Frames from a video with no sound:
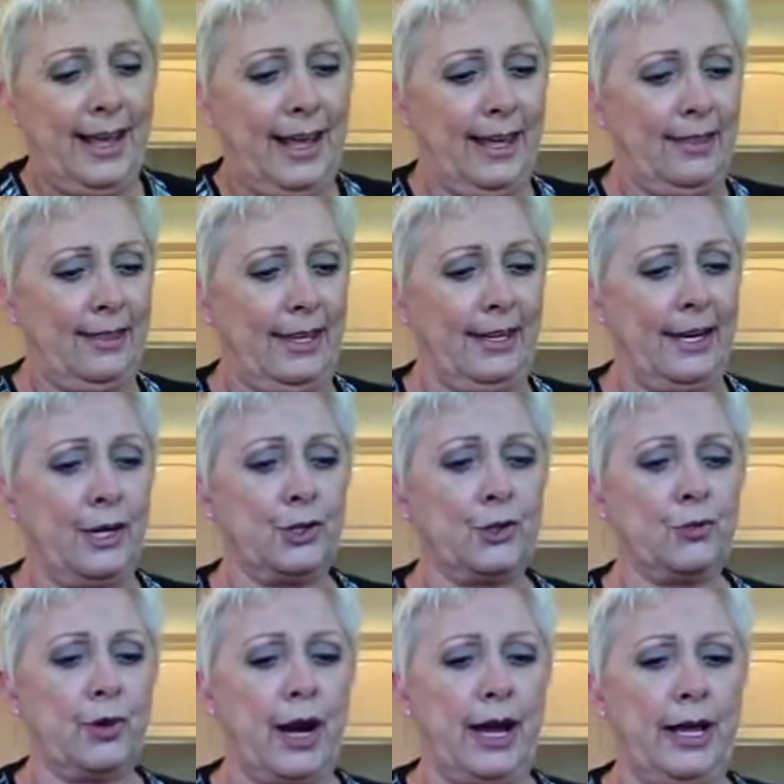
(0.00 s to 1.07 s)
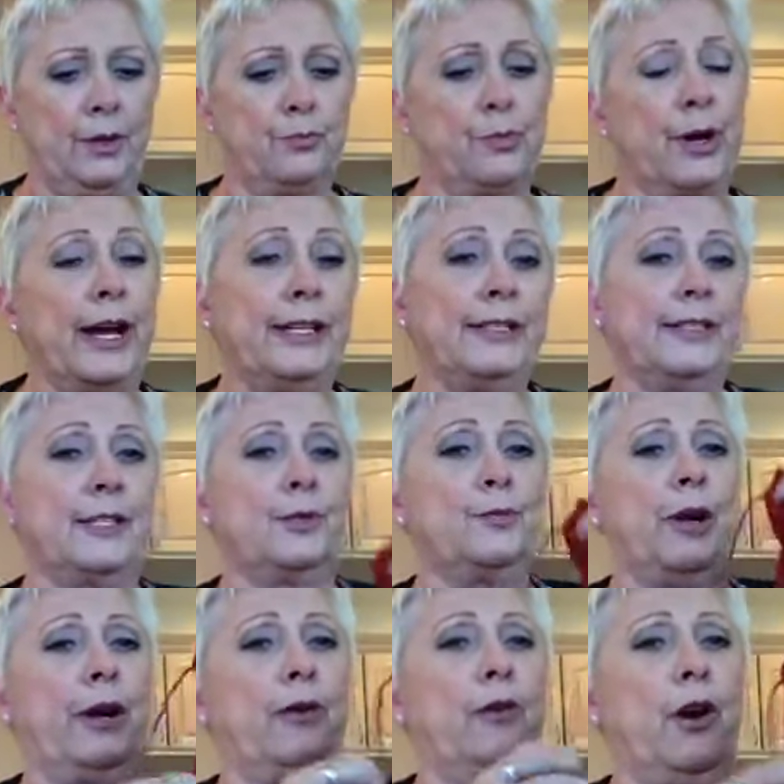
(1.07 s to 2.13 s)
And then I tried Brighton
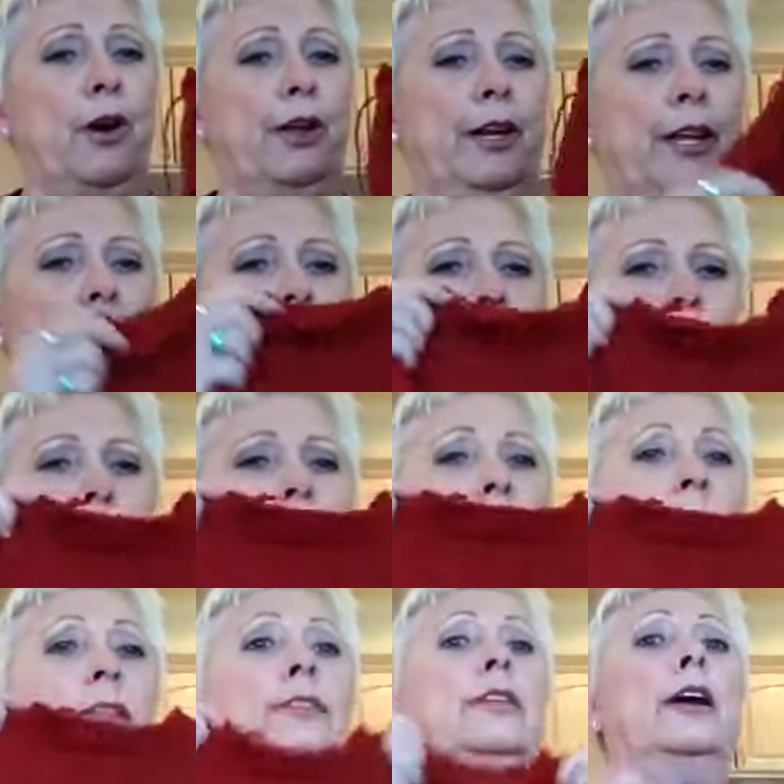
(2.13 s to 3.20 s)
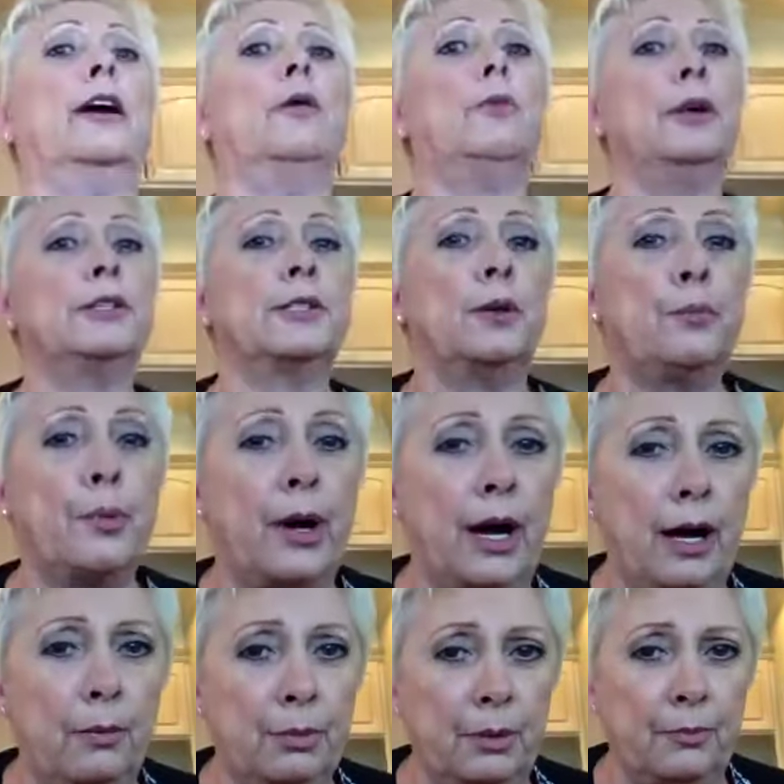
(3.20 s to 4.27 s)
sweater on him, and there was a
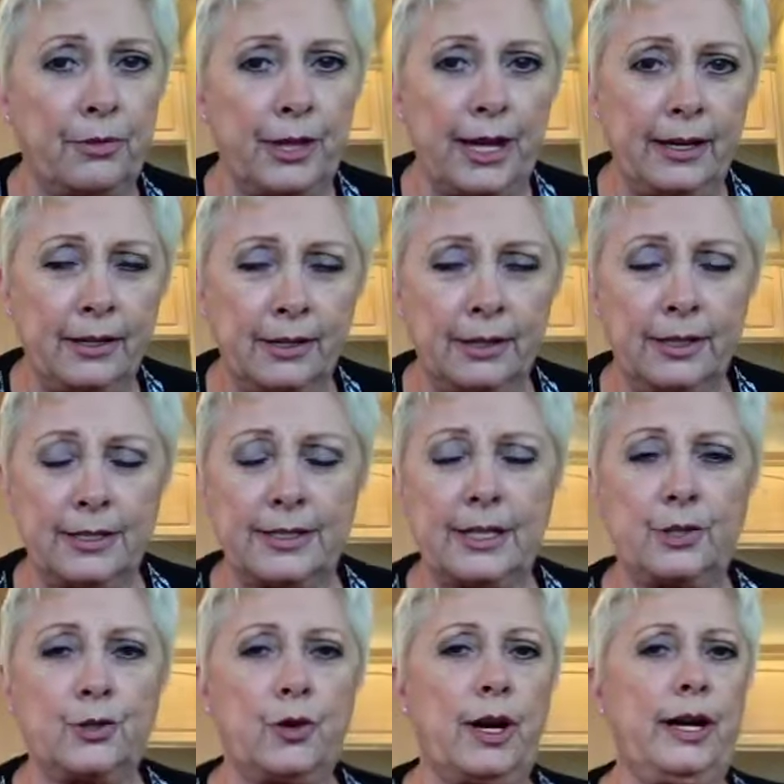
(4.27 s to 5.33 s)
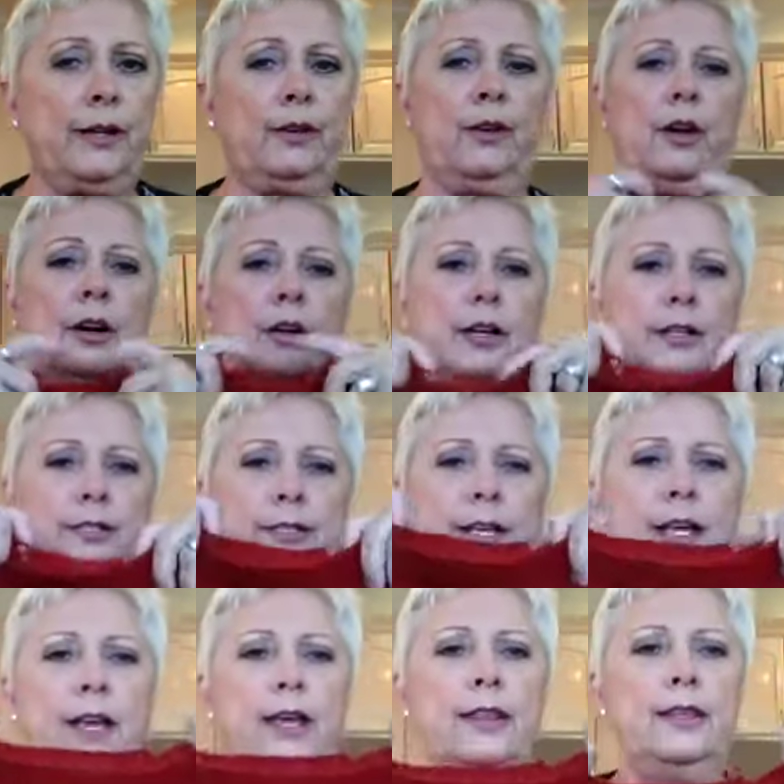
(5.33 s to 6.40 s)
problem. Thank goodness I tried it on because
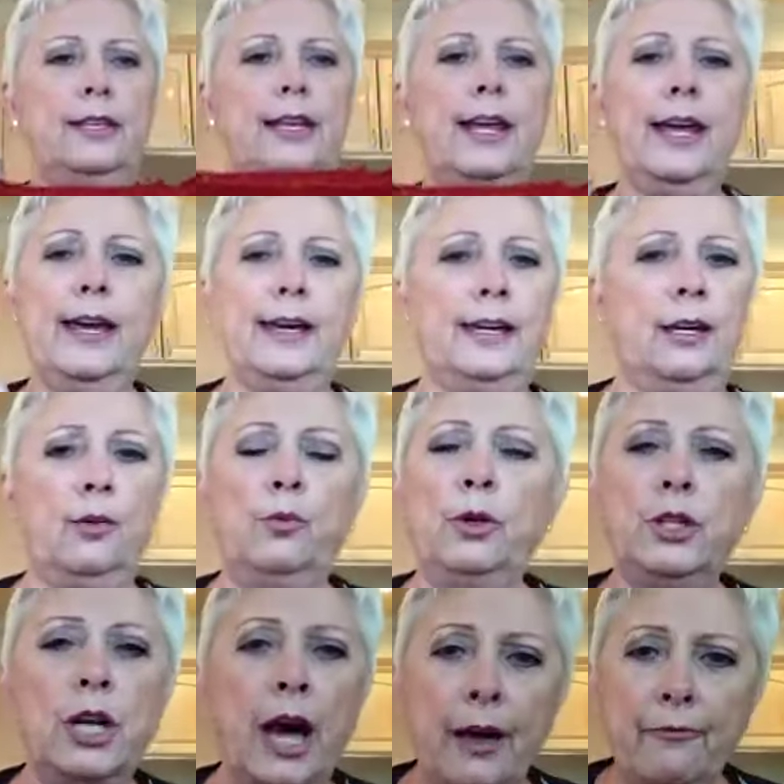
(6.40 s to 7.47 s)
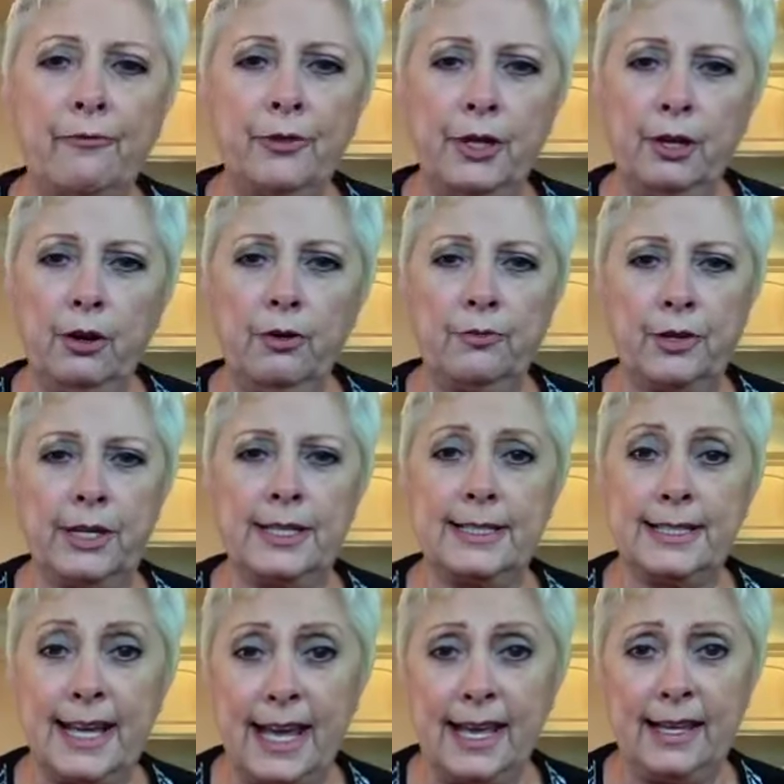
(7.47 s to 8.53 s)
the neck would not fit over
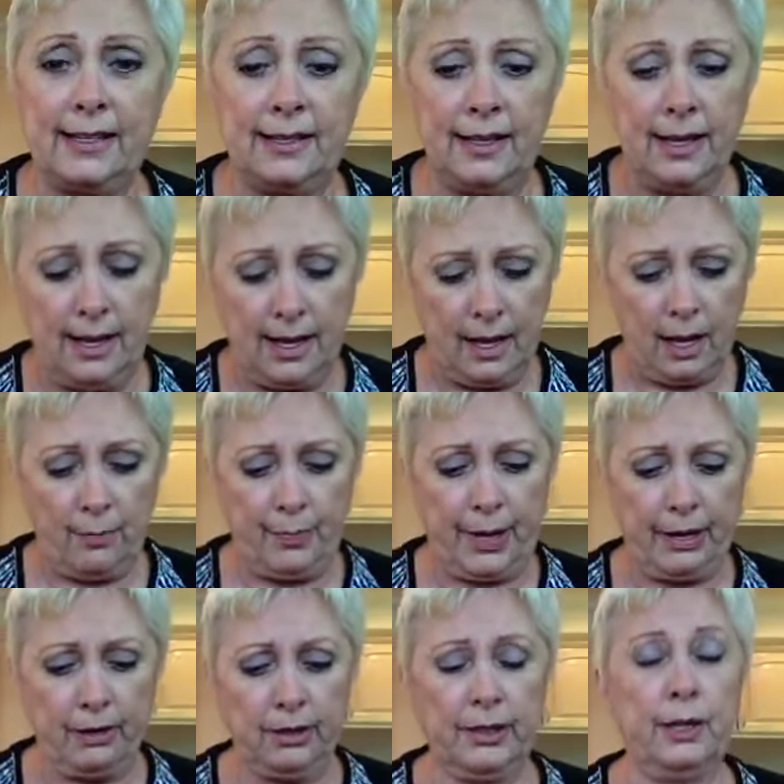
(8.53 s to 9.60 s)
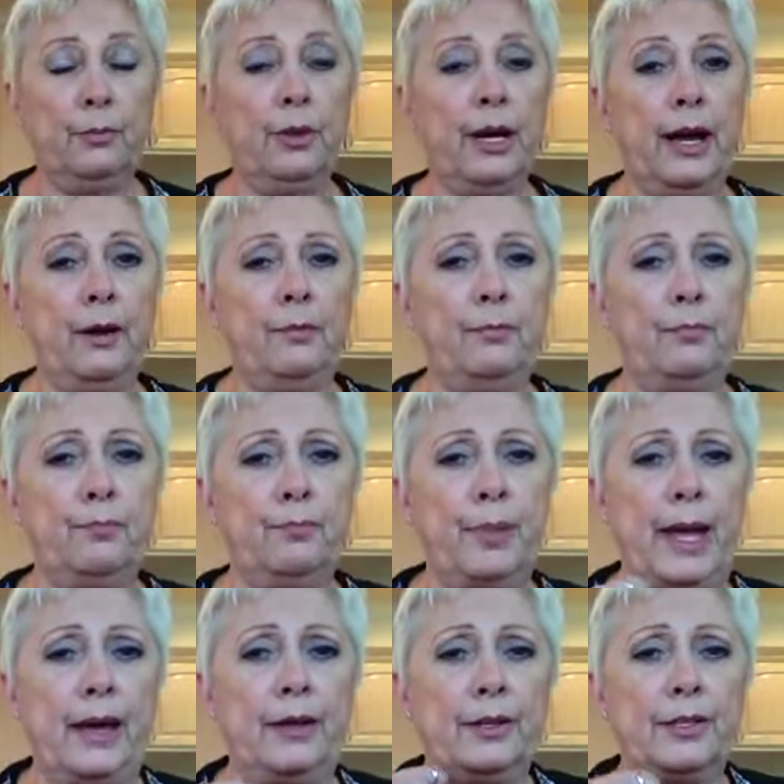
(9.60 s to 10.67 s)
his head. Apparently, when I
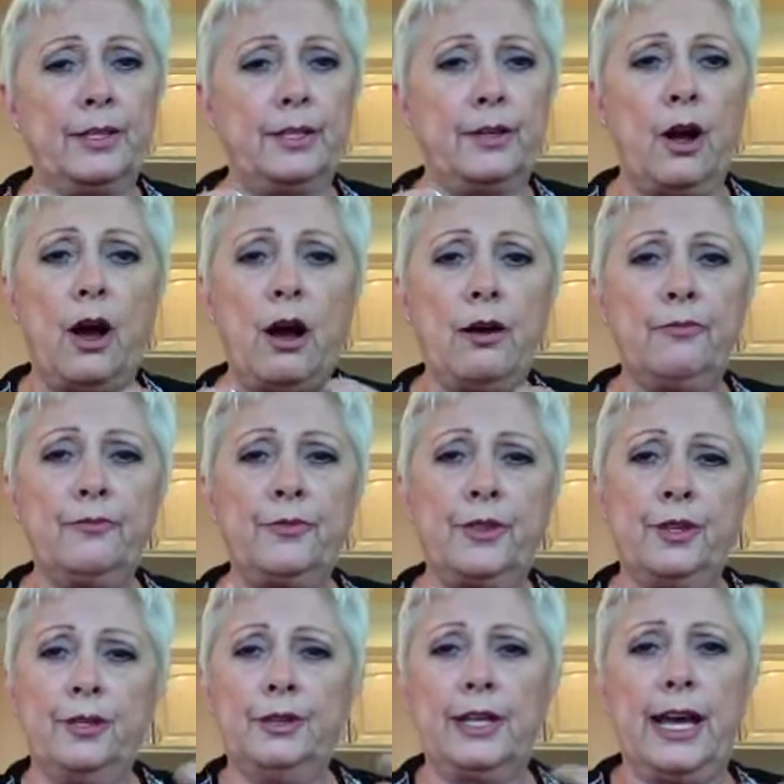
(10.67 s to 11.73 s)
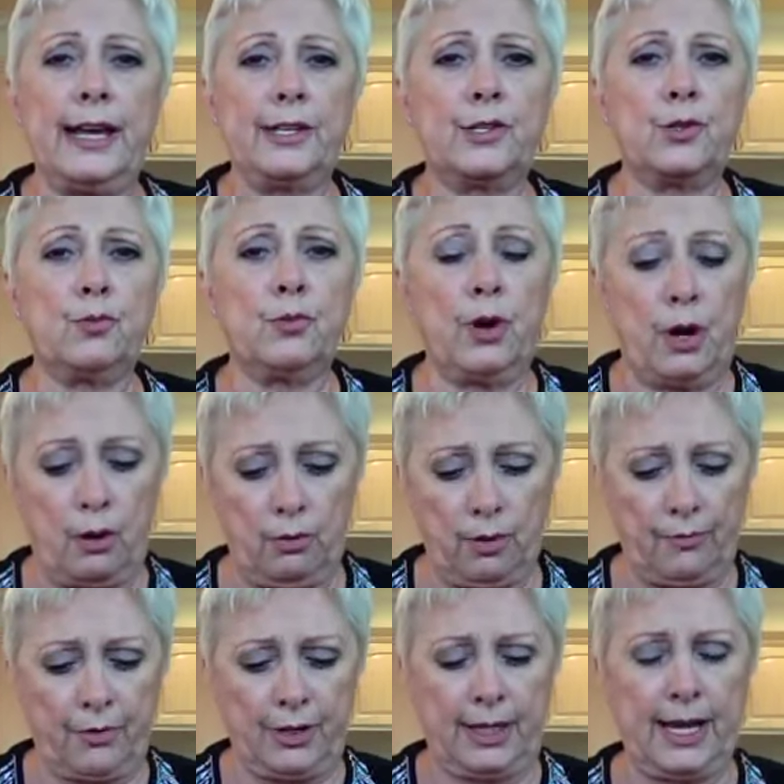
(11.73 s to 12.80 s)
bounded off the last row
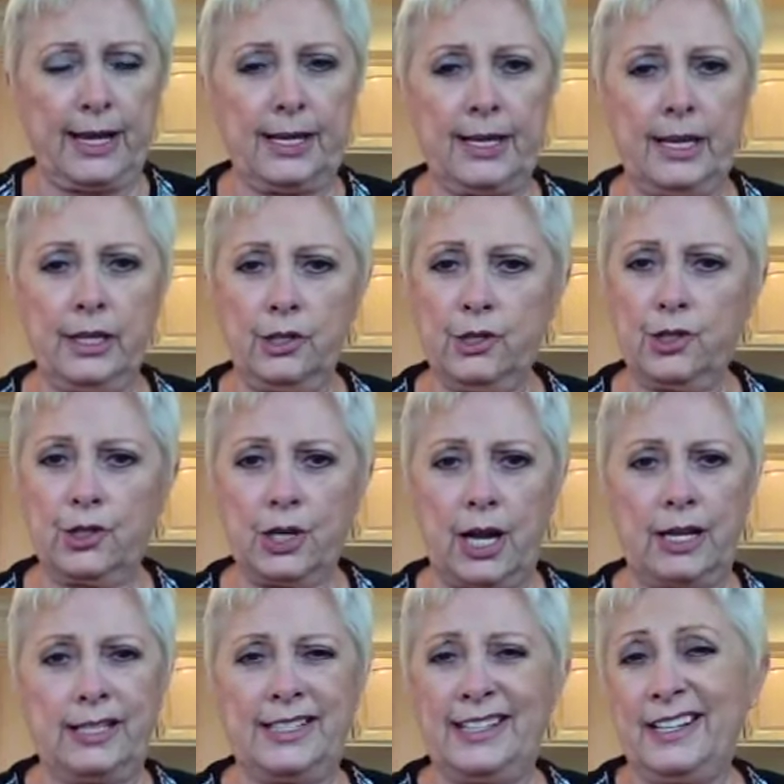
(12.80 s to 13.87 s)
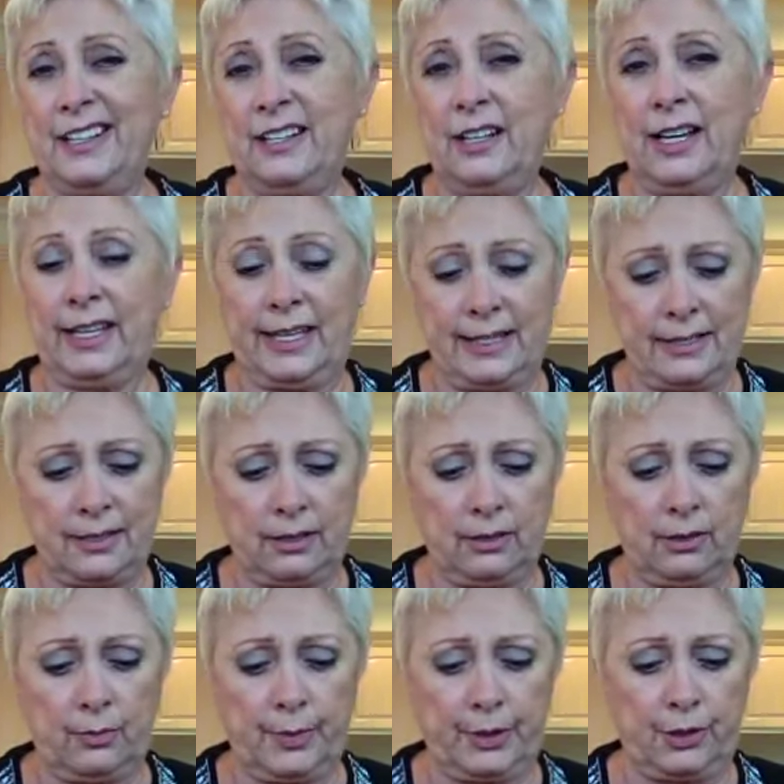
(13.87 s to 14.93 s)
of the neck edge, I did it, I guess, a
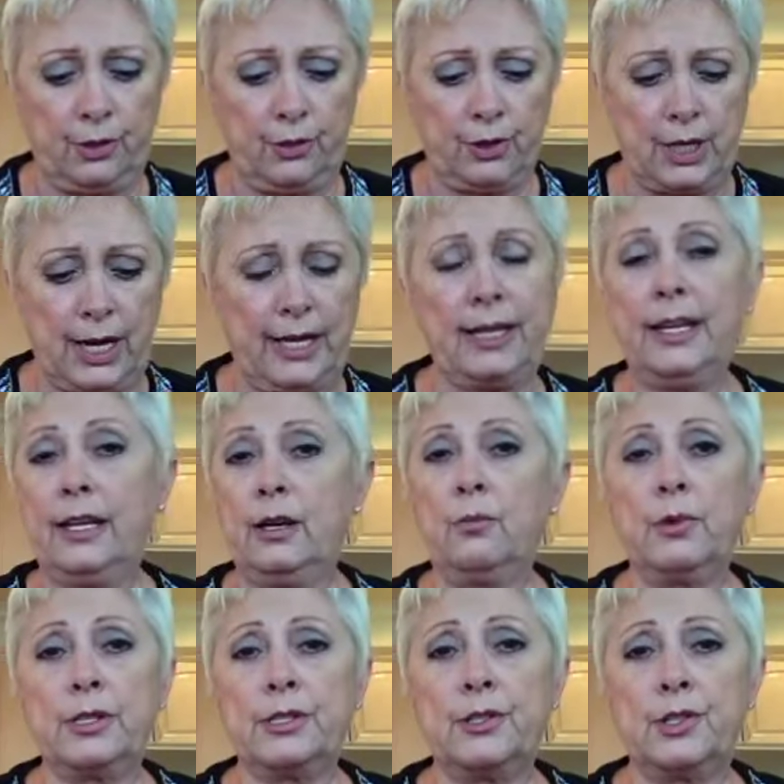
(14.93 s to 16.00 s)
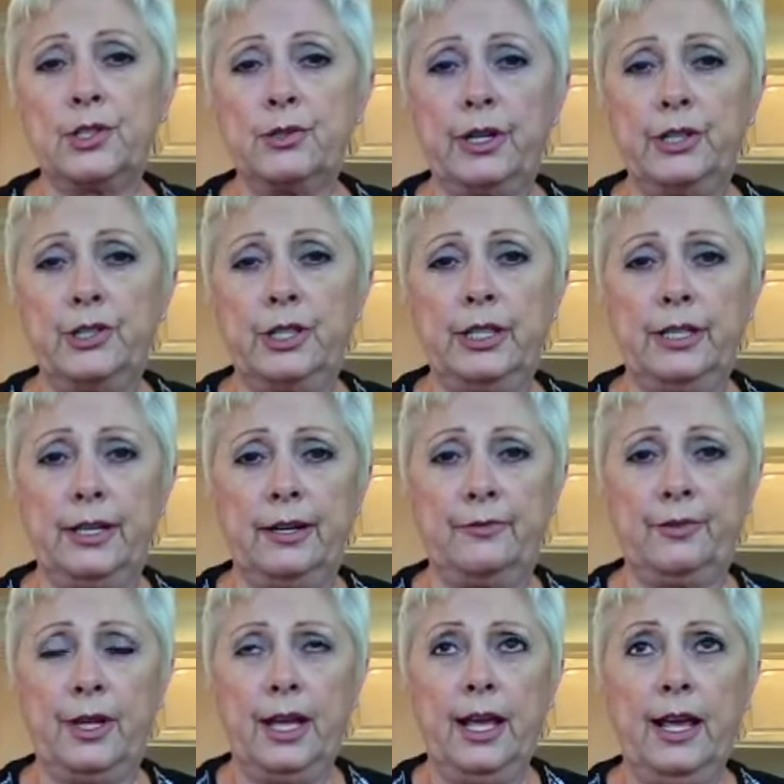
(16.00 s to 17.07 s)
little bit too tight and it wasn't stretchy enough.